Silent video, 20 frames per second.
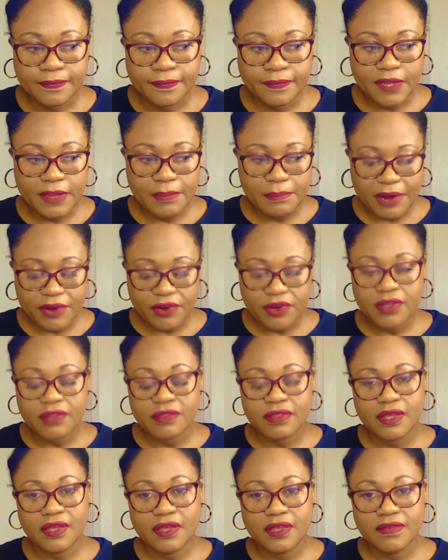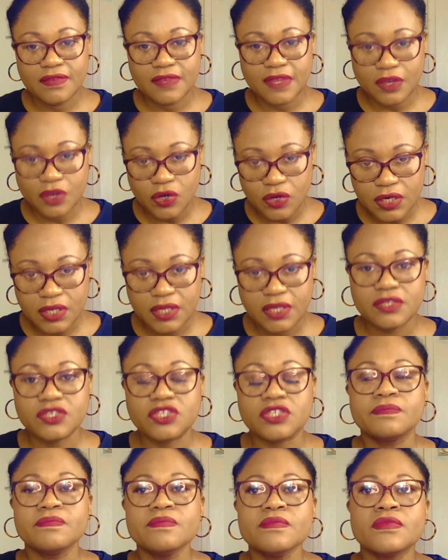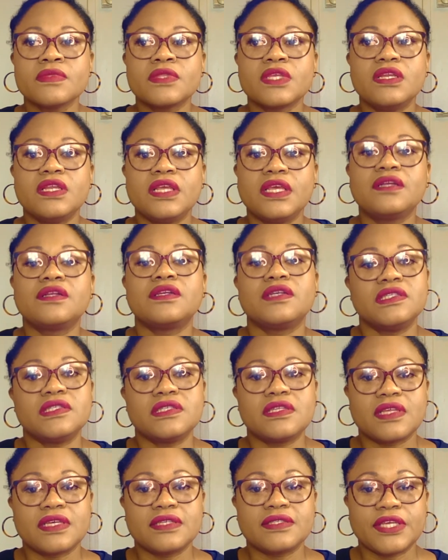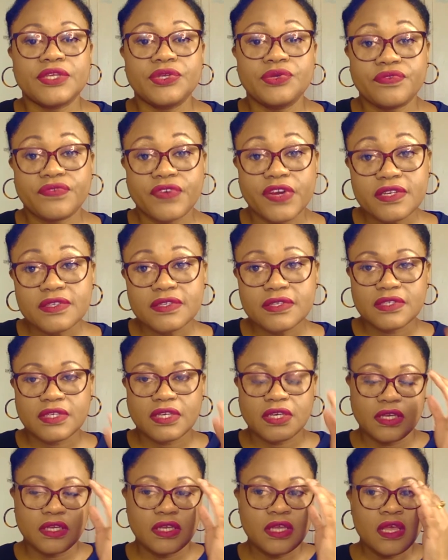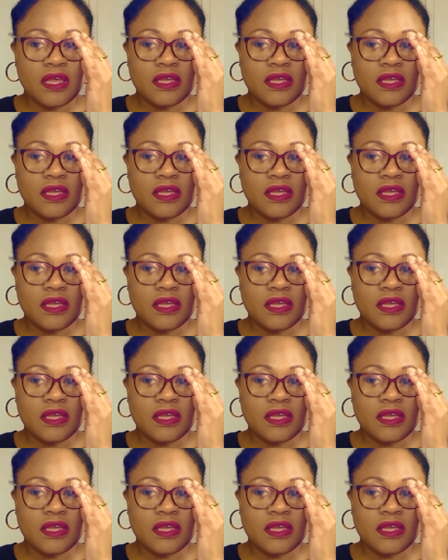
America they say college, in England they say university.